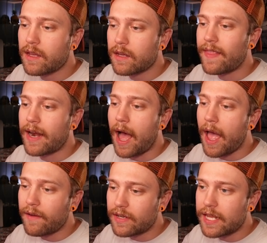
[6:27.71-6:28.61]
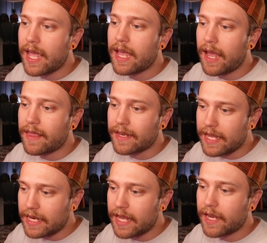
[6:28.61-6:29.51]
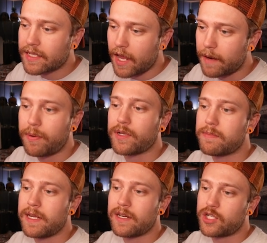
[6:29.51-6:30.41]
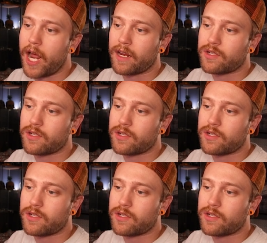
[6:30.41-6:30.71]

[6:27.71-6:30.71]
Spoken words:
and then I have to take, and then he takes and puts me into check.